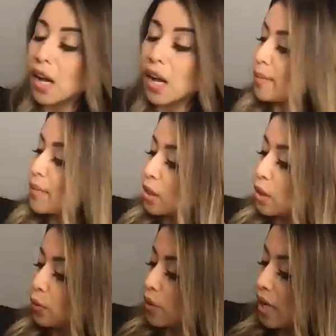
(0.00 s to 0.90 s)
The
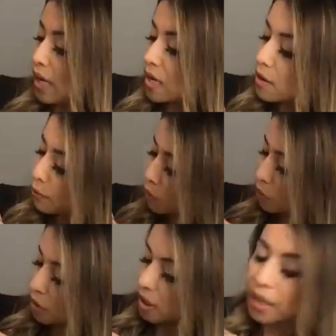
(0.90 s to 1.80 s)
green
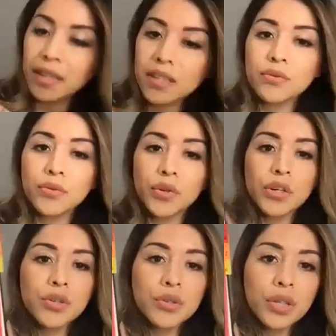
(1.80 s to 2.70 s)
folder is for
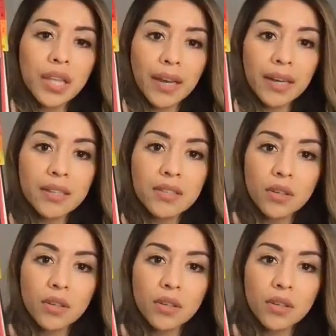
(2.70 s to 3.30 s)
new clients.